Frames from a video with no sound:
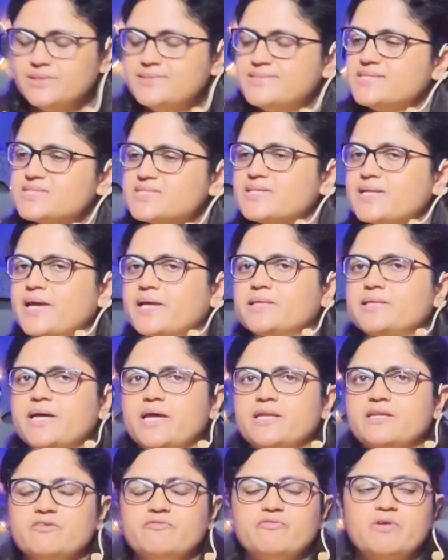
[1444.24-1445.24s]
Just like
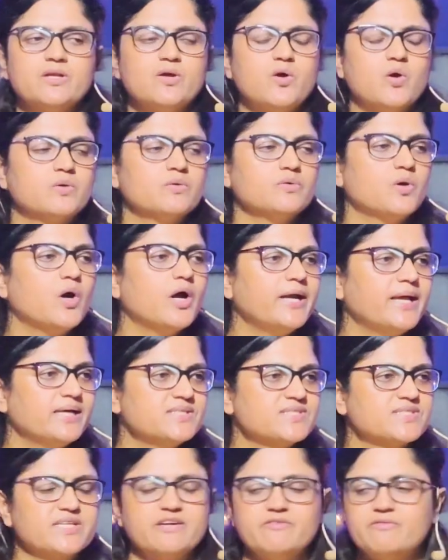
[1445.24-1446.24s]
that, when God
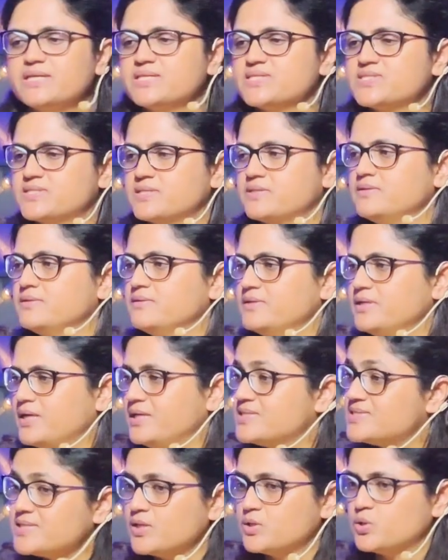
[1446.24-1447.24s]
has given us
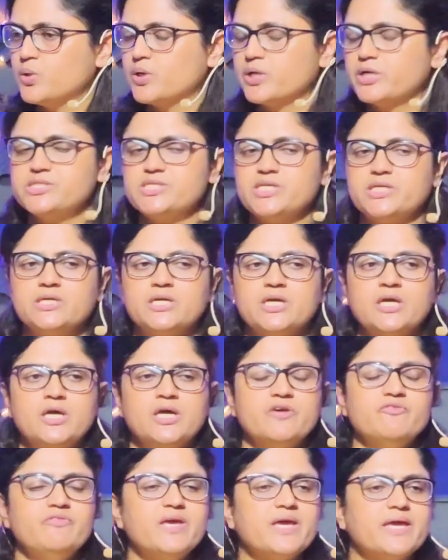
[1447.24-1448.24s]
his authority,
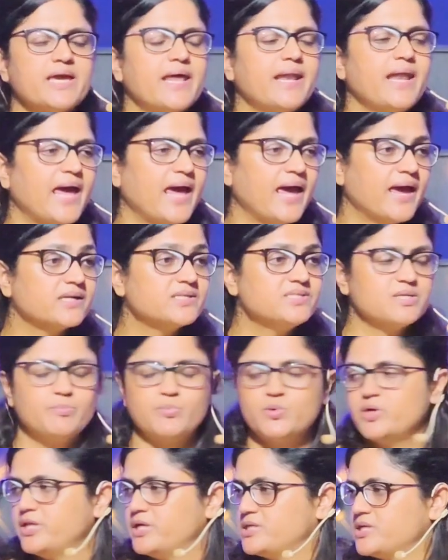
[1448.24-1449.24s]
we can act
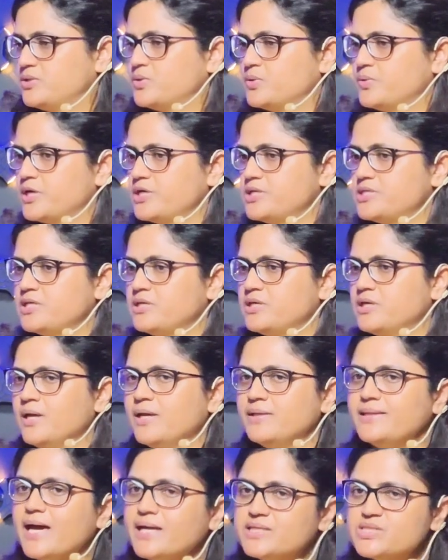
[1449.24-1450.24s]
upon that authority.
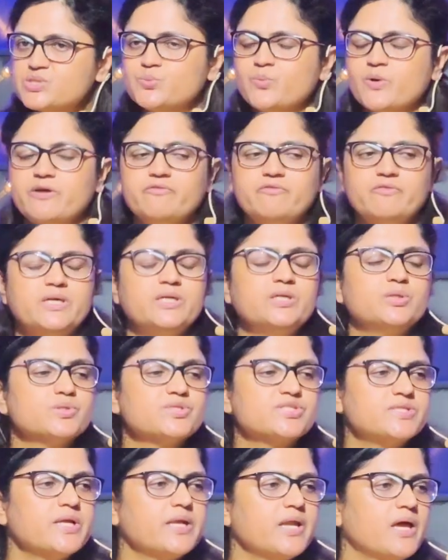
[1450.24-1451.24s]
That is why we
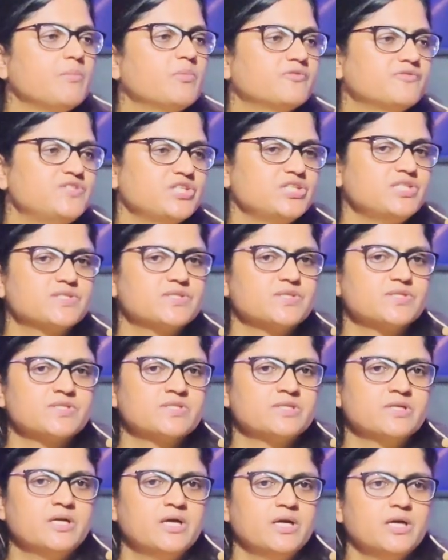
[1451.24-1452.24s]
use the name of
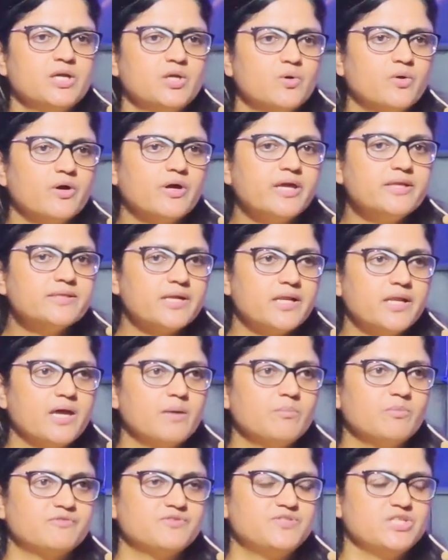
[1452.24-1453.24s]
Jesus. You know, in the
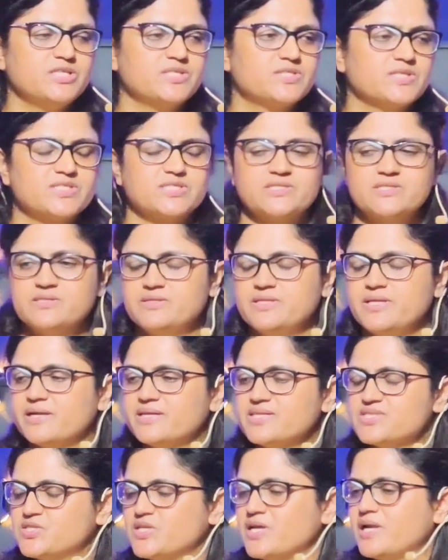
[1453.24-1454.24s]
name of Jesus,
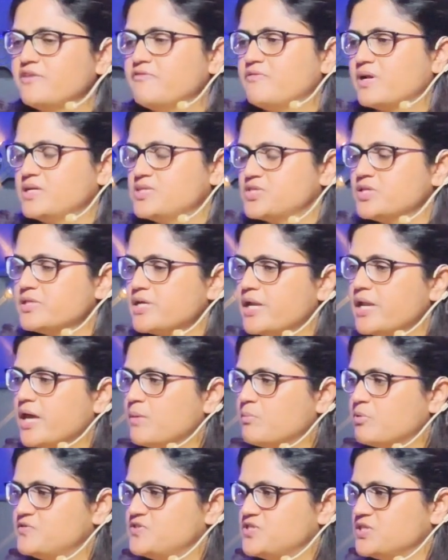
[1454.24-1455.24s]
there is deliverance. In the
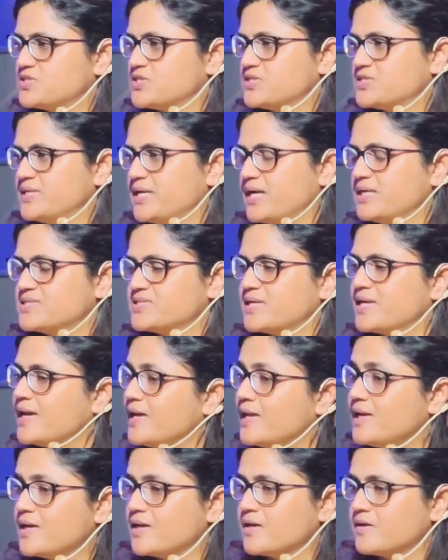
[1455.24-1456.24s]
name of Jesus, there is
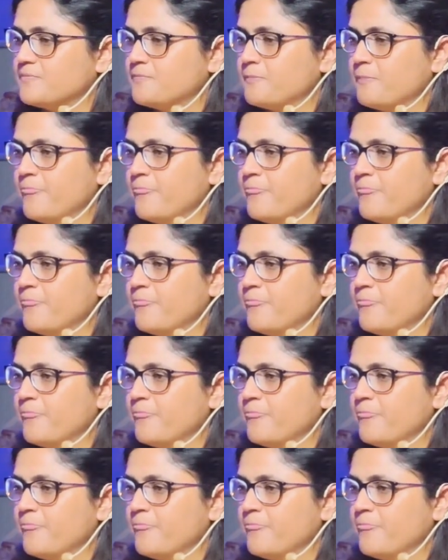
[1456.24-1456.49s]
healing.